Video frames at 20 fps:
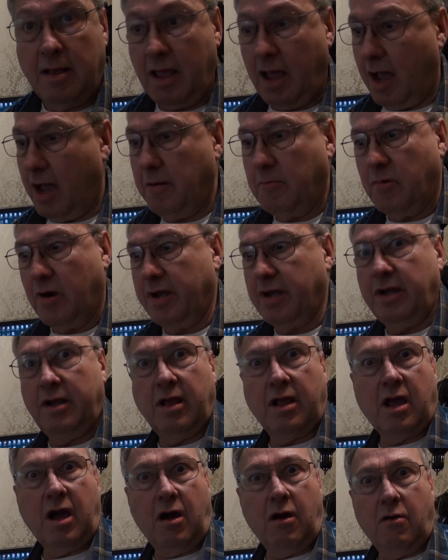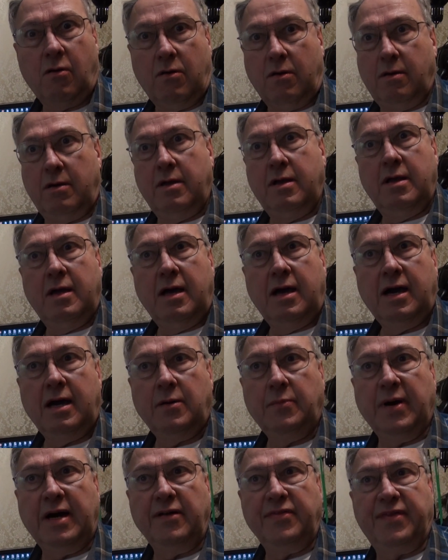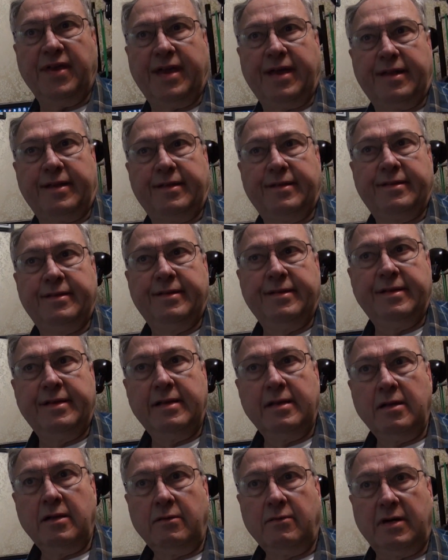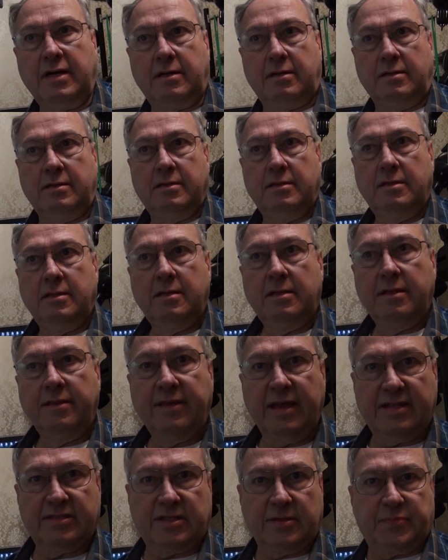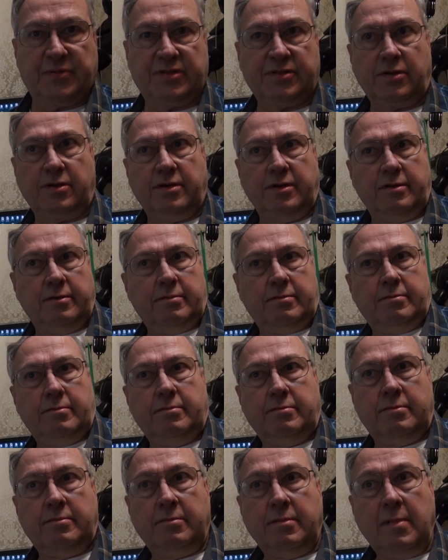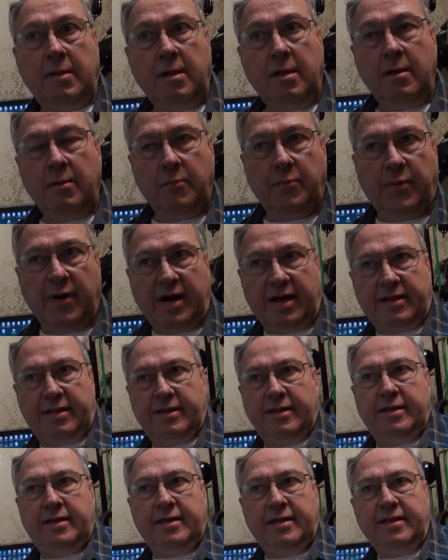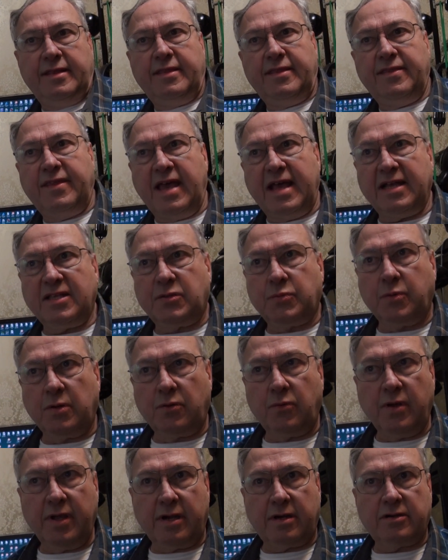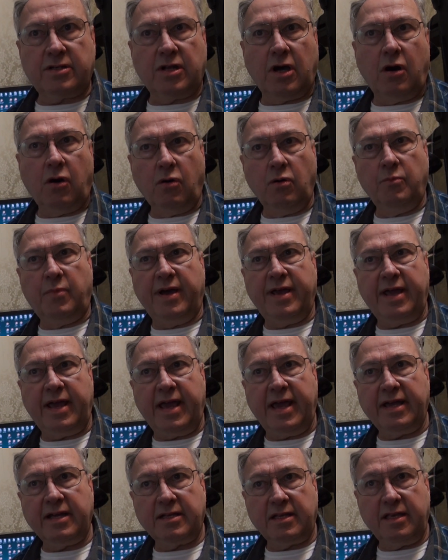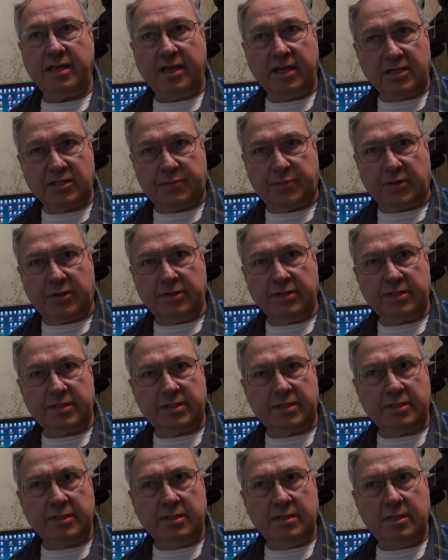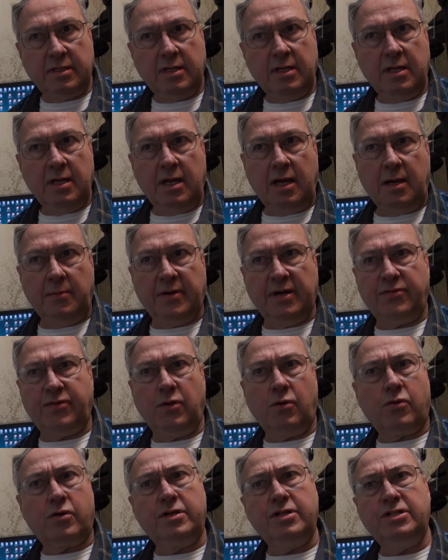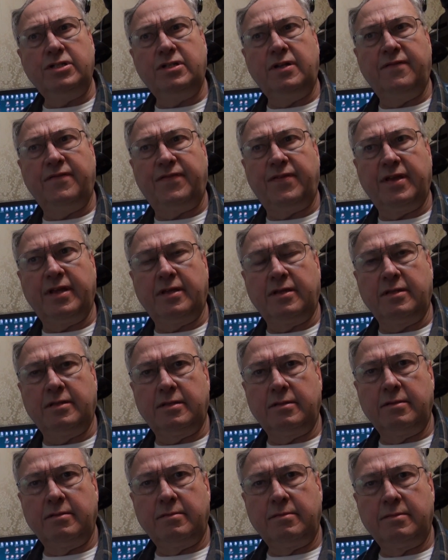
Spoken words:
I'm ready to go. How about that? Well, that's absurd. But that's what we are told by experts about the origin of things.